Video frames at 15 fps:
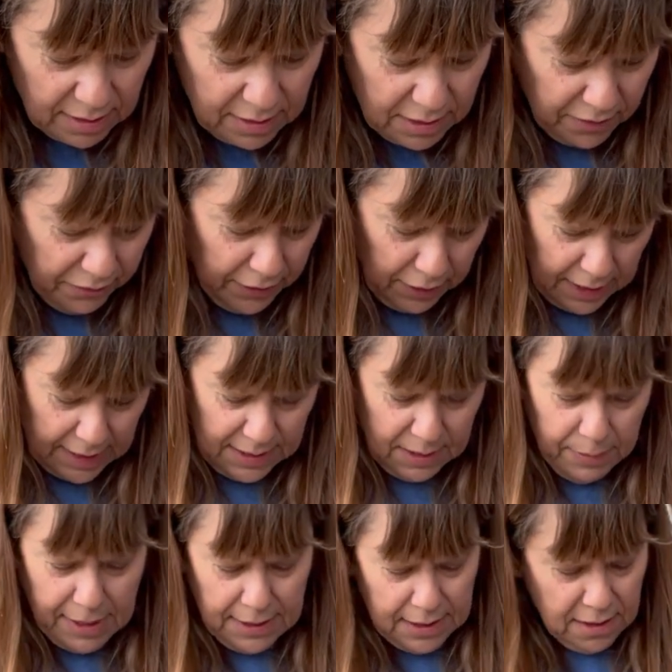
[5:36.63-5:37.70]
to fill that
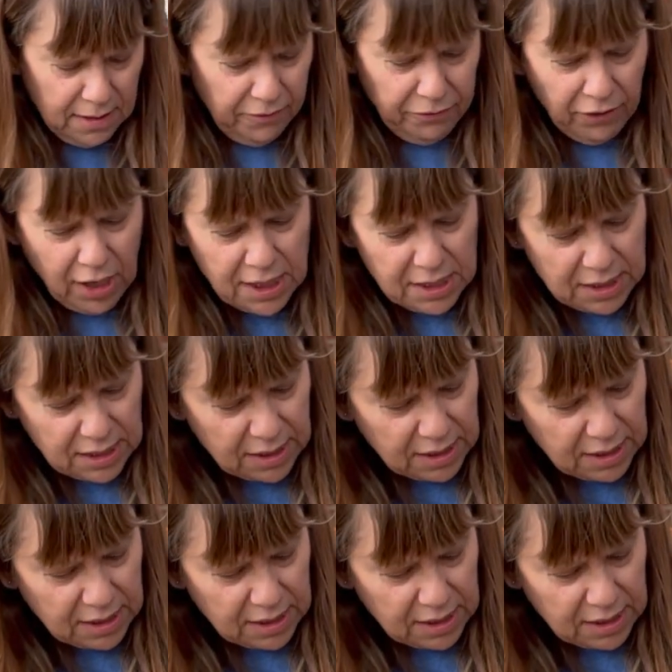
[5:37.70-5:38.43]
space at the front.